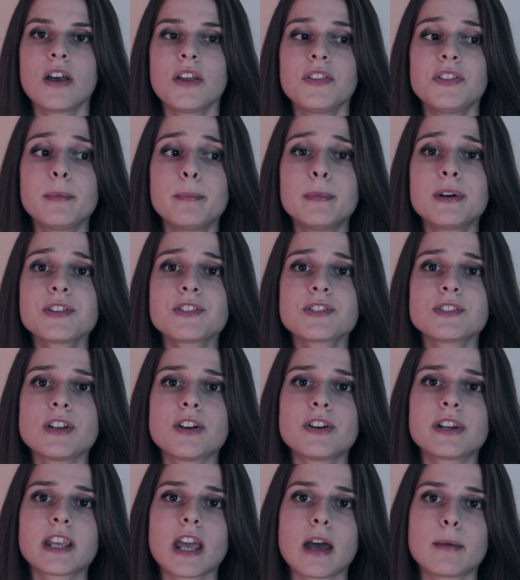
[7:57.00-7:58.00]
The mercenary
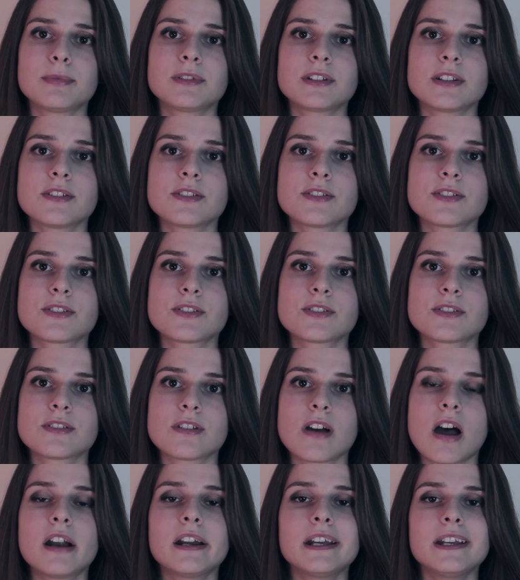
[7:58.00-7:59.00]
captains
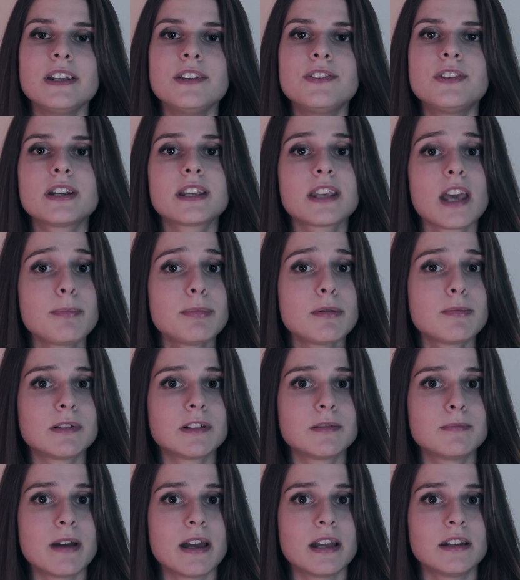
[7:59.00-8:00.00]
are either capable
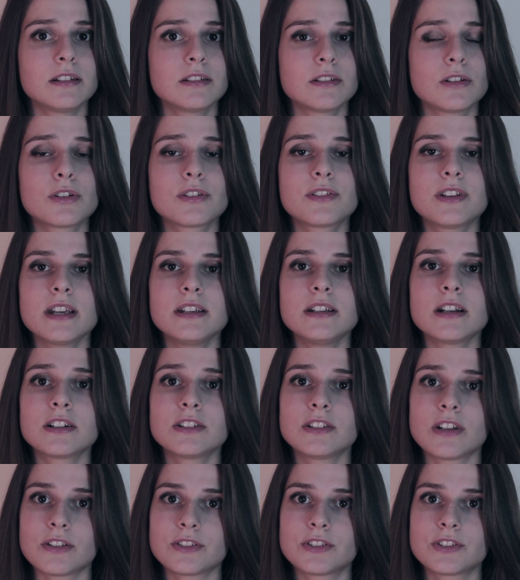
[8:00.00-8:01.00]
men or they are
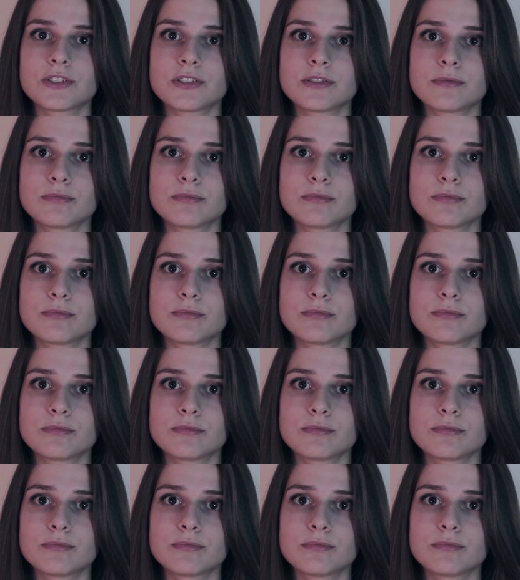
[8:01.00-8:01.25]
not.